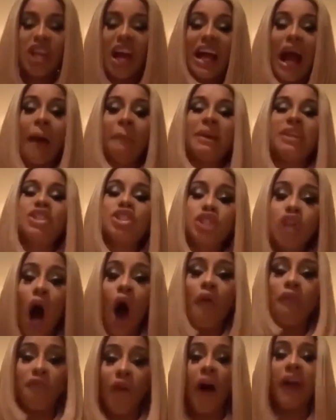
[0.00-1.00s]
Shit got me
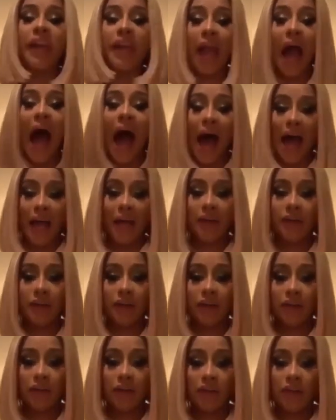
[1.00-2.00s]
so fucking hot.